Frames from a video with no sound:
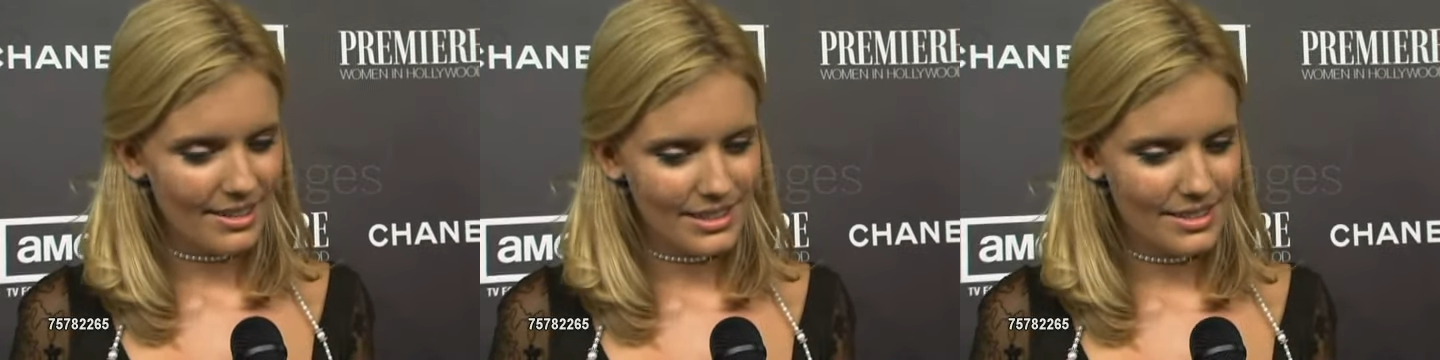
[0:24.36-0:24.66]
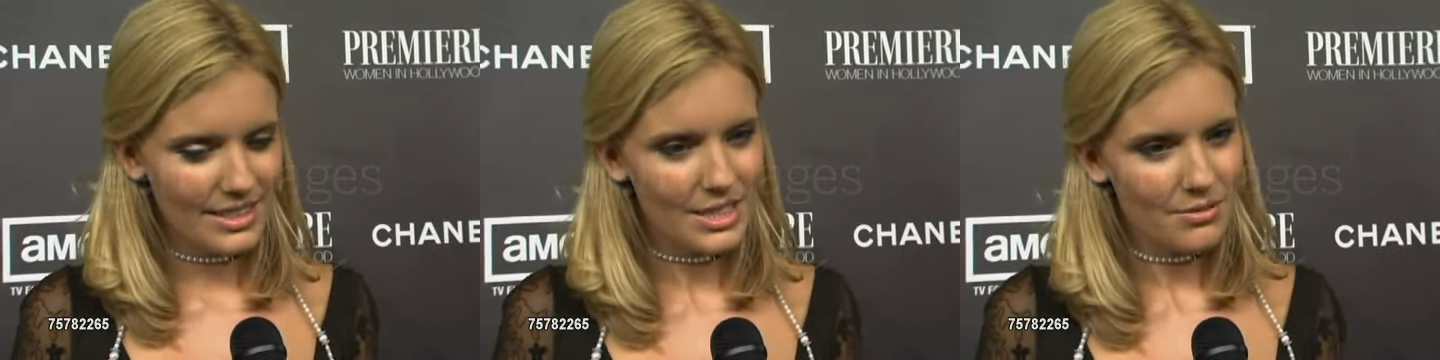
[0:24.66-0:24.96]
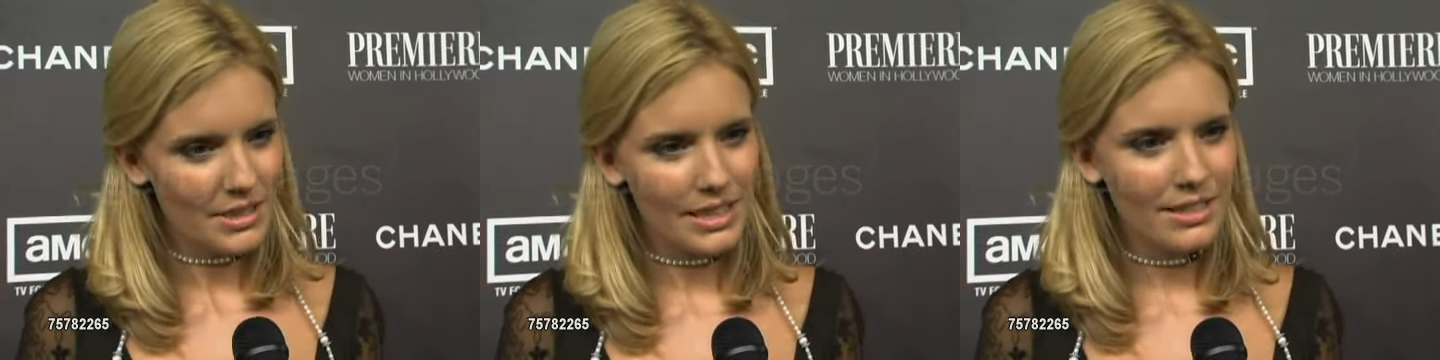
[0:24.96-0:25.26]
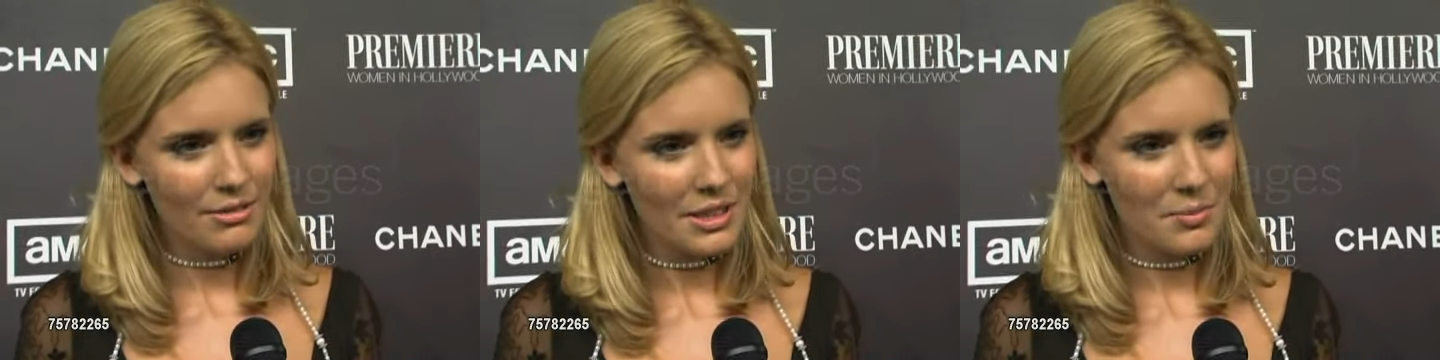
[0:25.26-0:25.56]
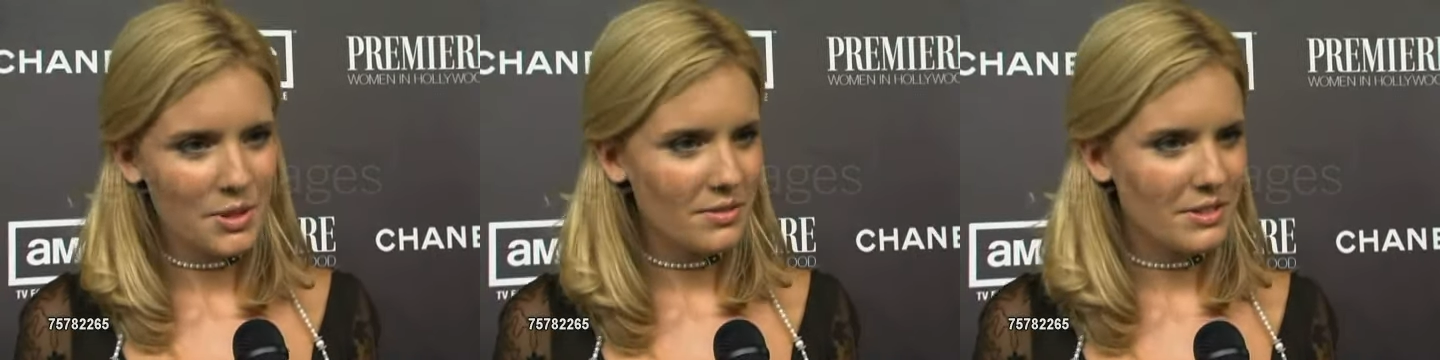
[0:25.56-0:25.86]
it's a really, really
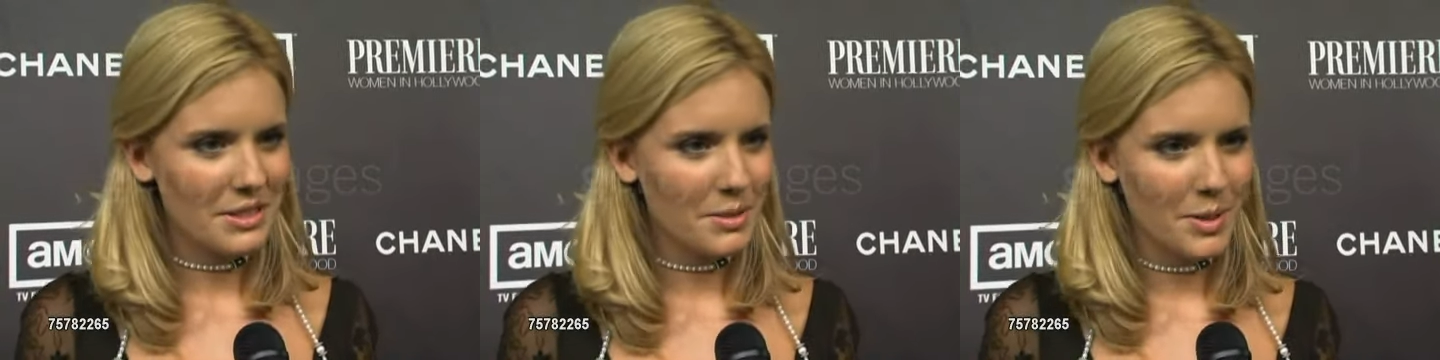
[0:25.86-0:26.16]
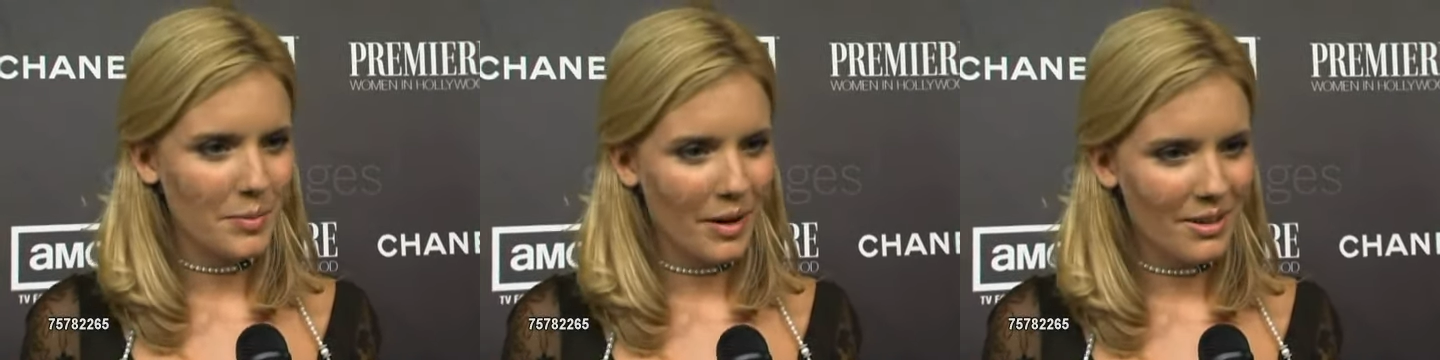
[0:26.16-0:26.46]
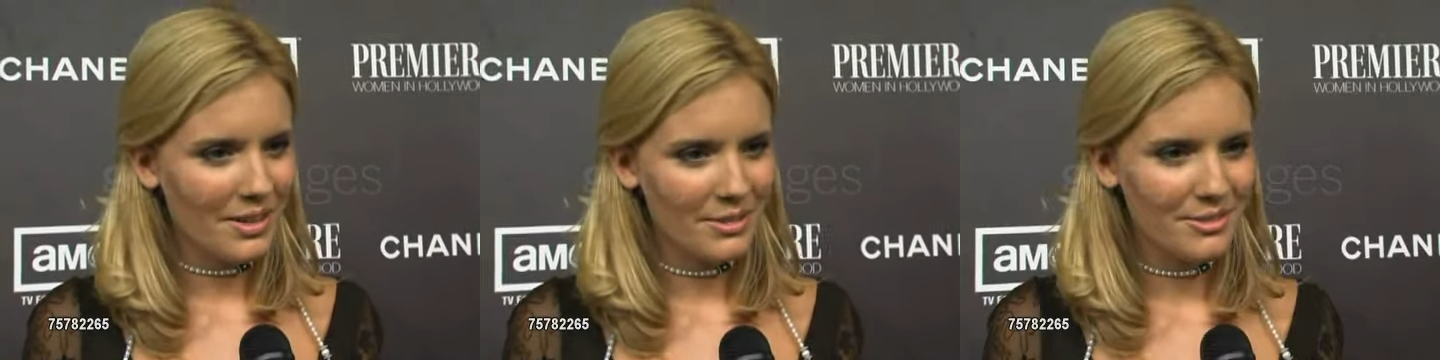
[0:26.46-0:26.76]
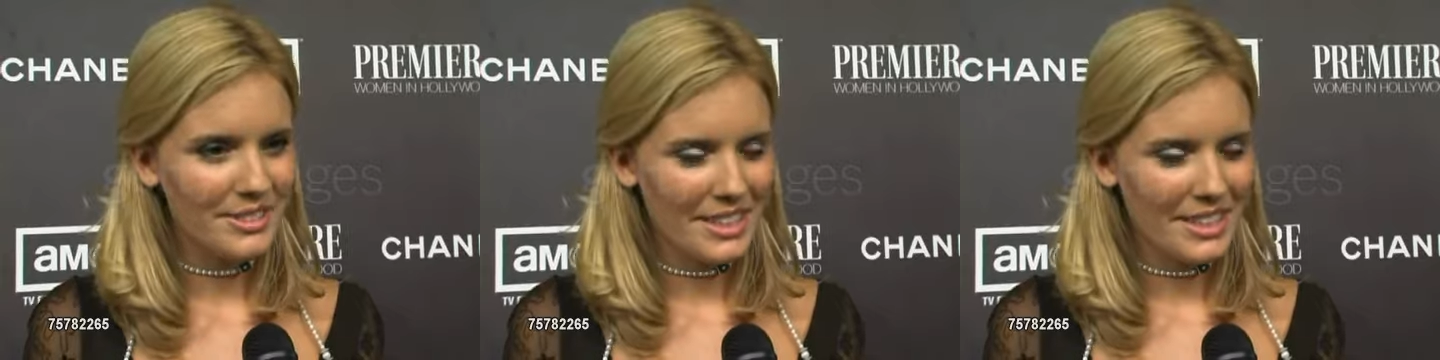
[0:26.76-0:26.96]
beautiful thing to be a part of.